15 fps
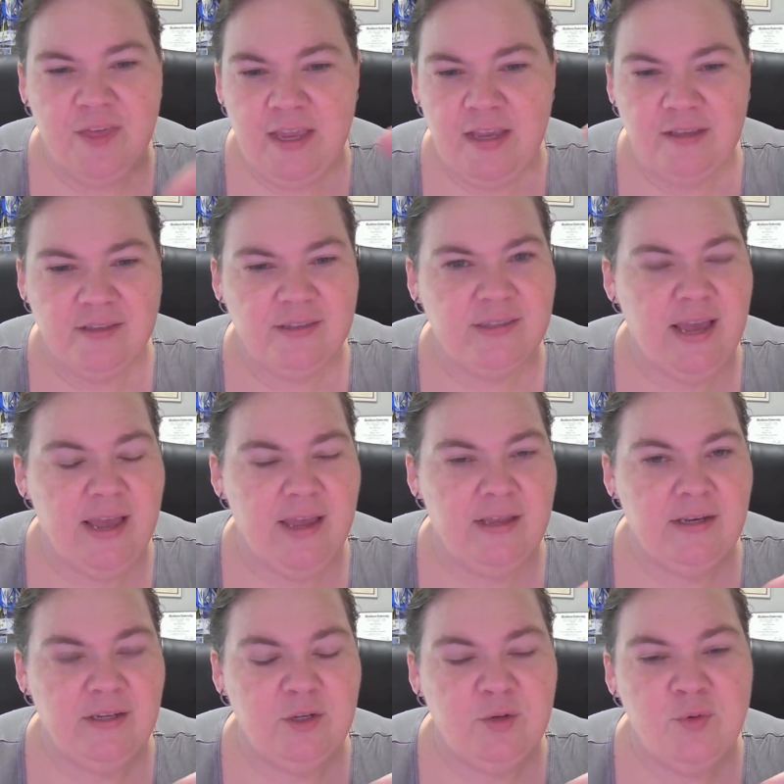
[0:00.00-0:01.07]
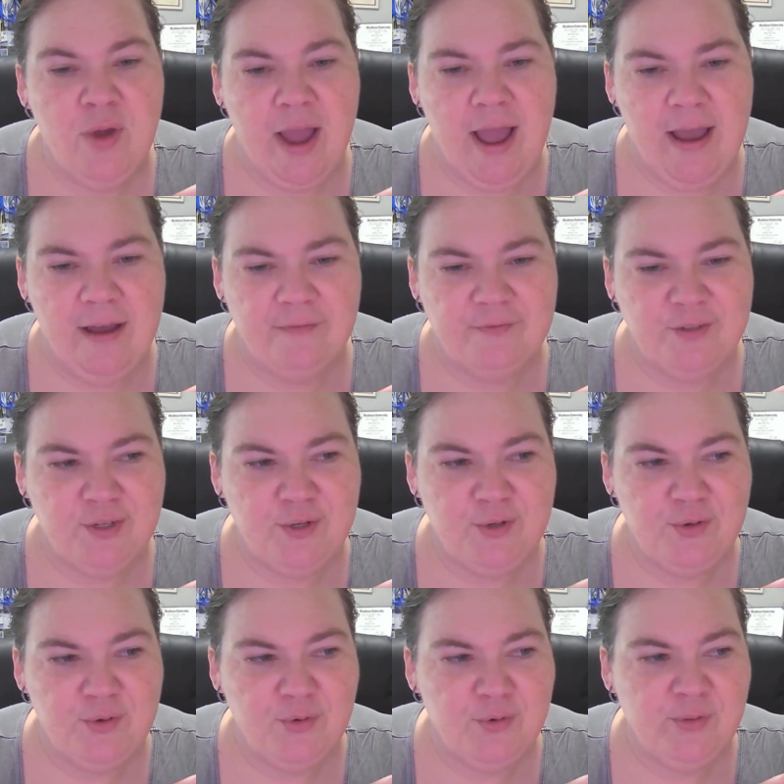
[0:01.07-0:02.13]
things that you have
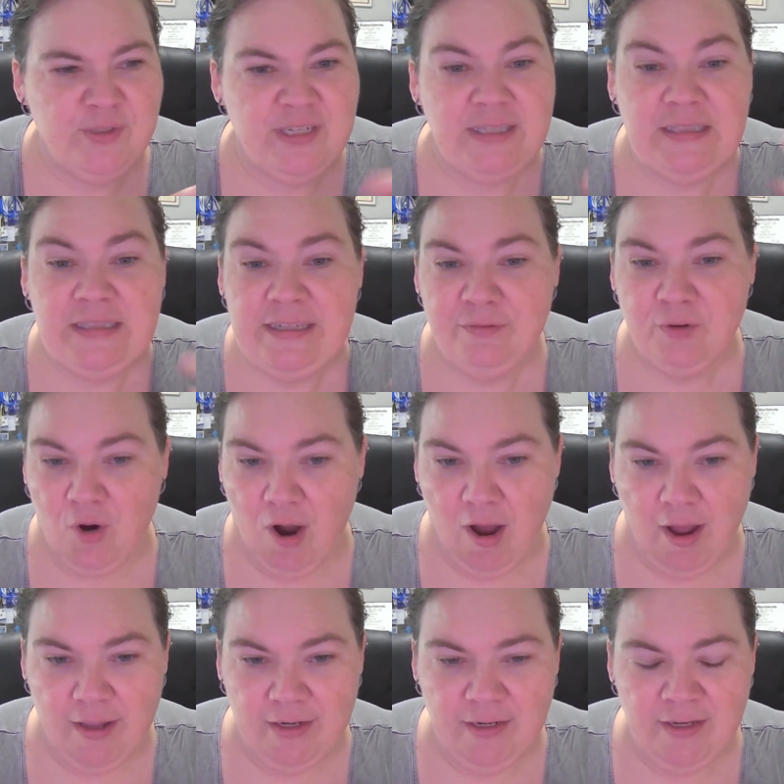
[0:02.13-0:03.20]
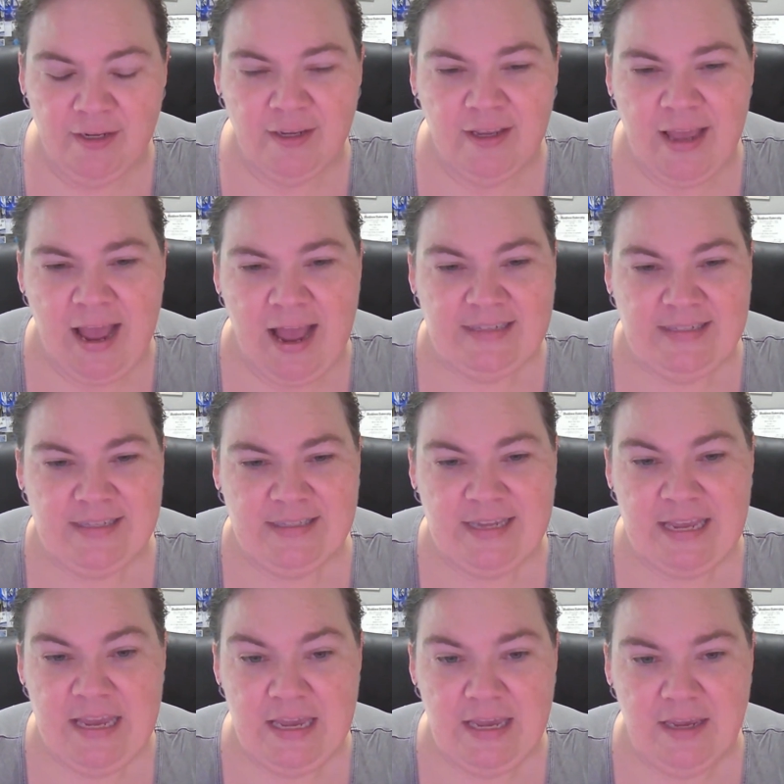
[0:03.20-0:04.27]
to deliver on as a
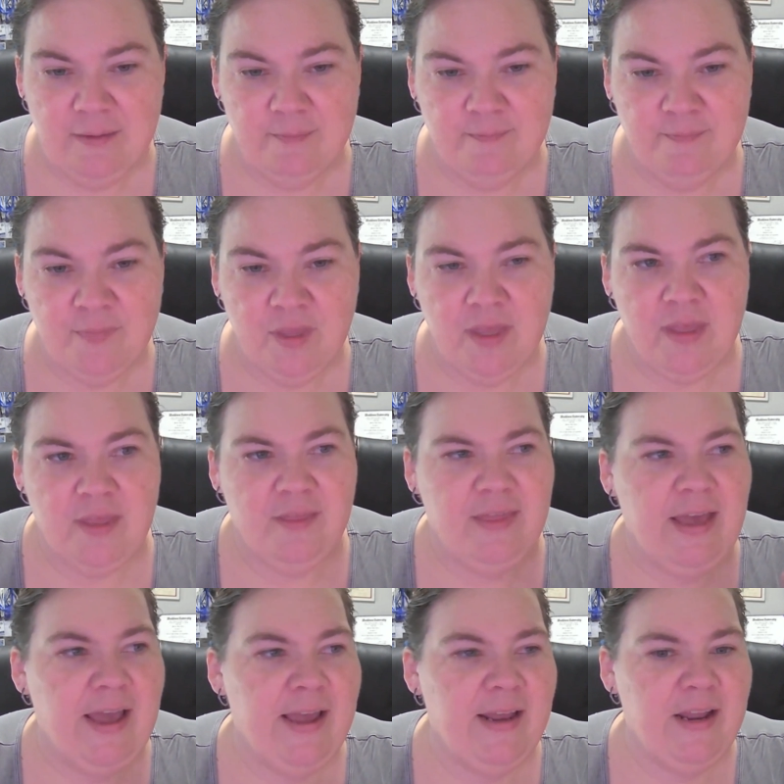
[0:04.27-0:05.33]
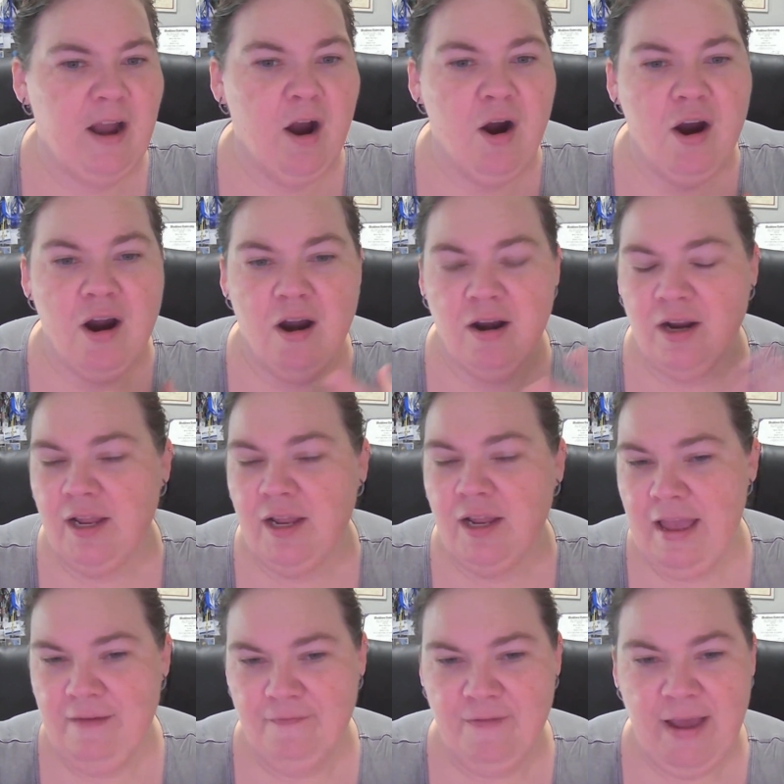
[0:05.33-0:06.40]
team that are going
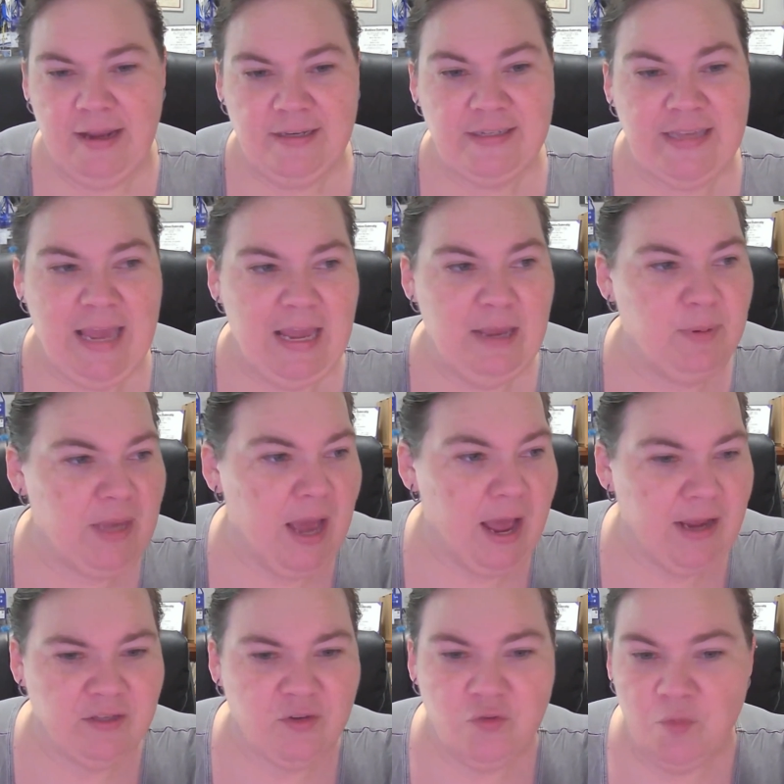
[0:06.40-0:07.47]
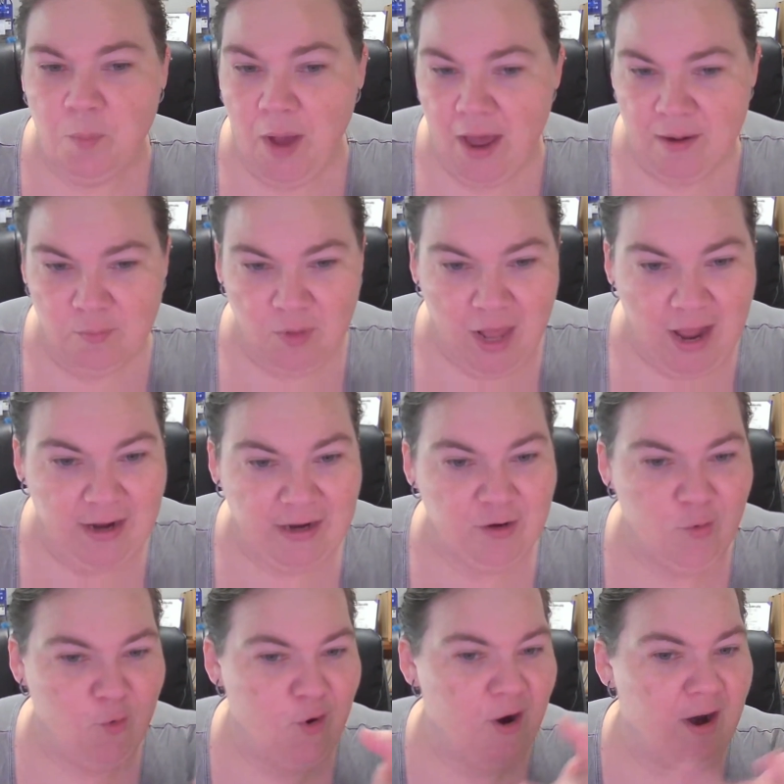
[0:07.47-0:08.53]
to affect KPIs or the bottom
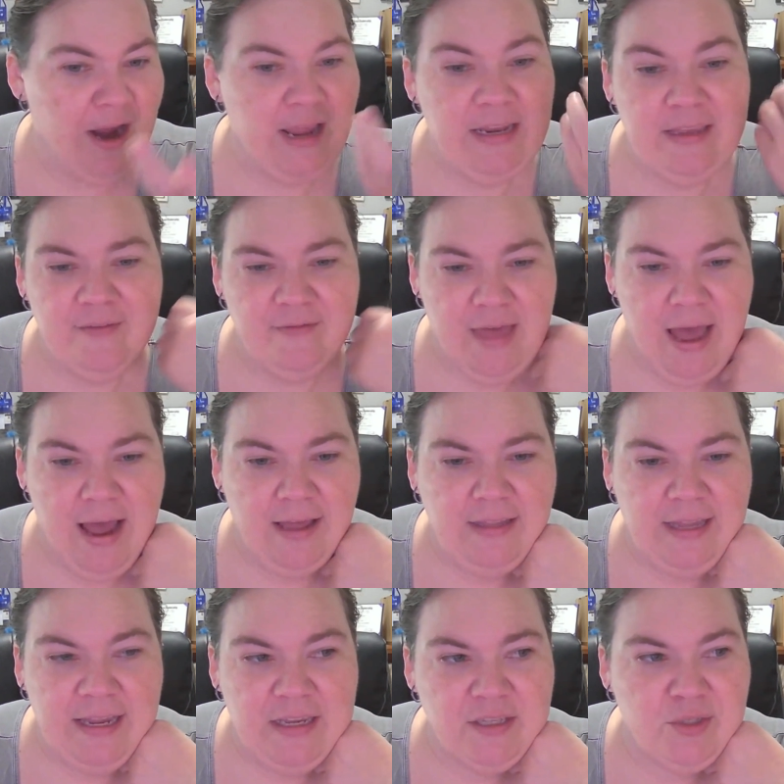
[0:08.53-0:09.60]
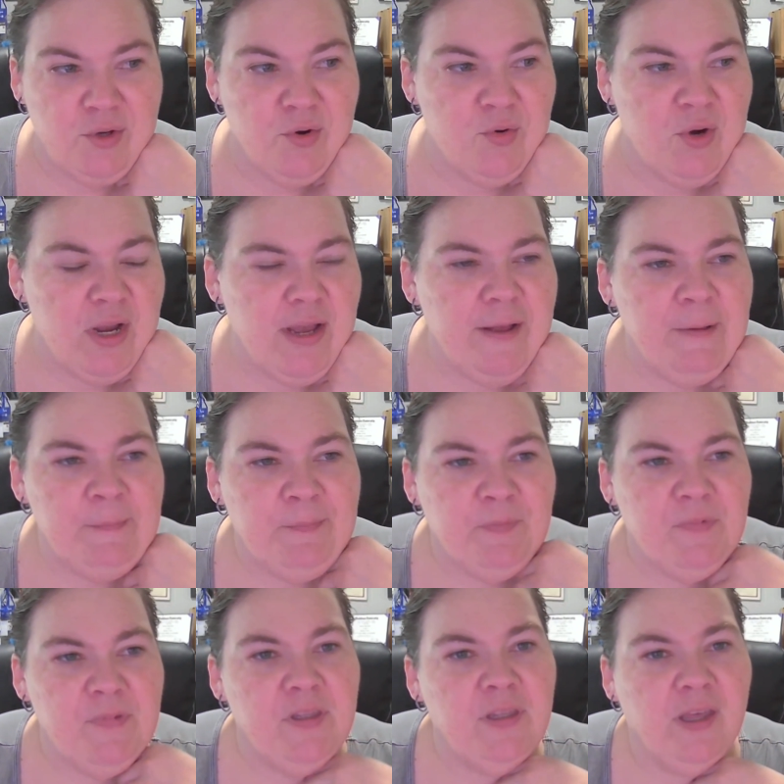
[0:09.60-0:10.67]
line or any of that? Like, so
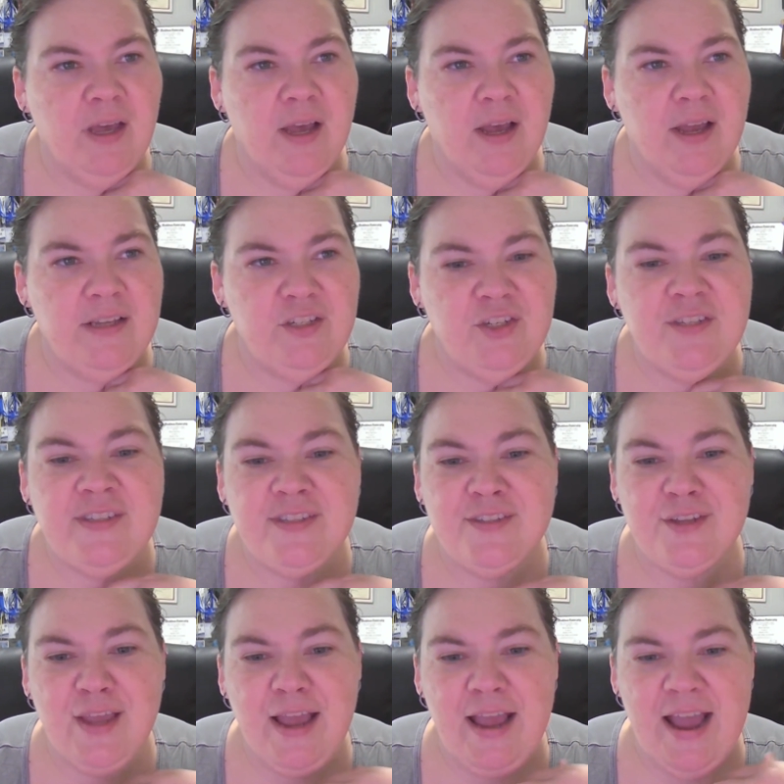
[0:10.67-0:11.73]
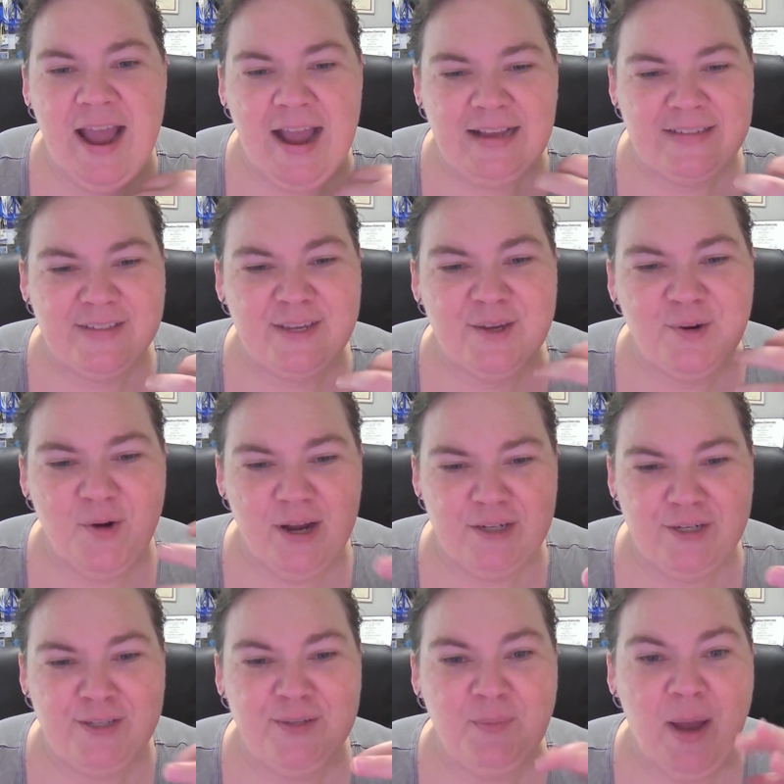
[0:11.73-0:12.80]
just asking
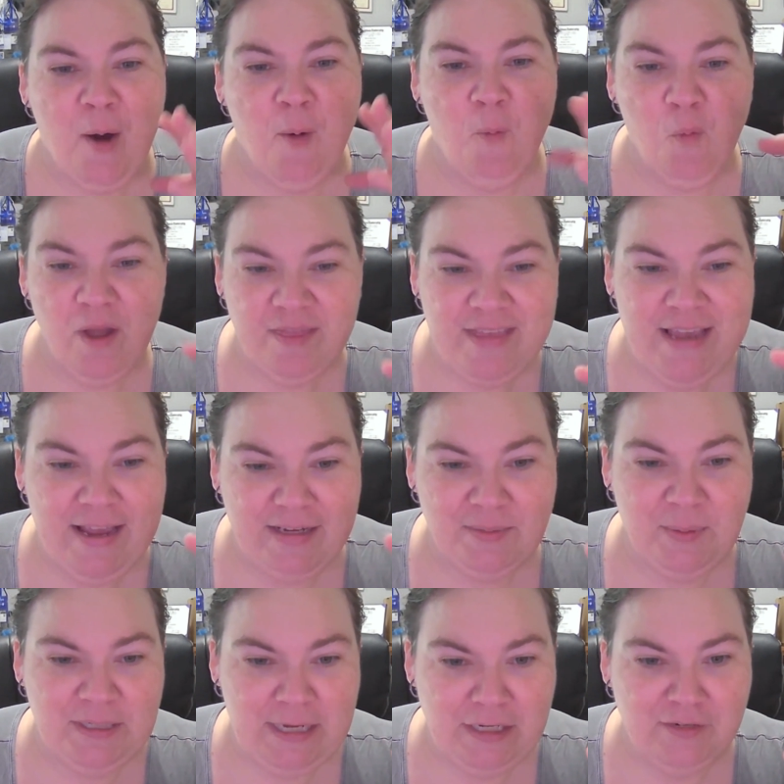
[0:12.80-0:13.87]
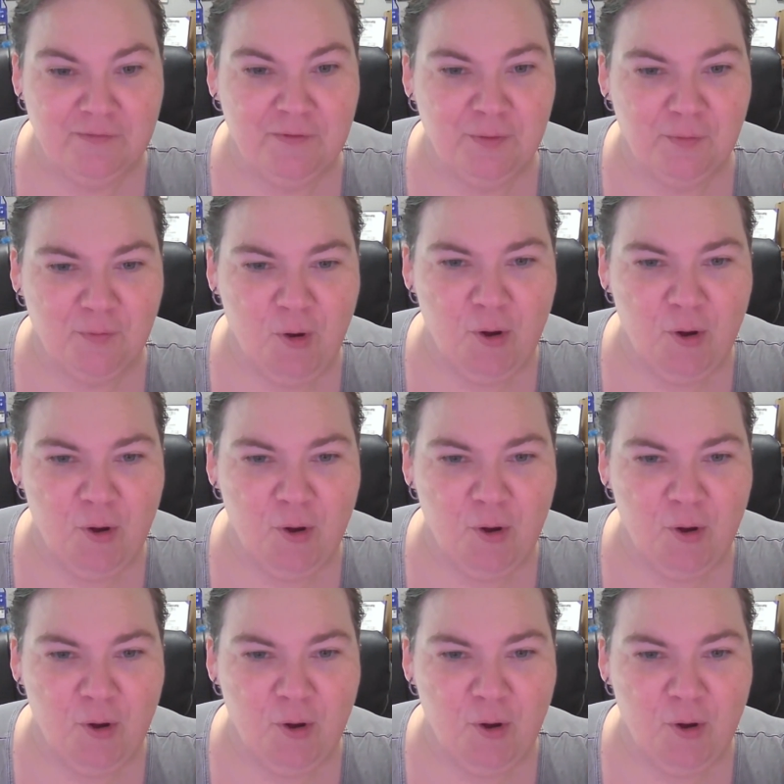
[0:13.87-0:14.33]
questions about what the expectation for the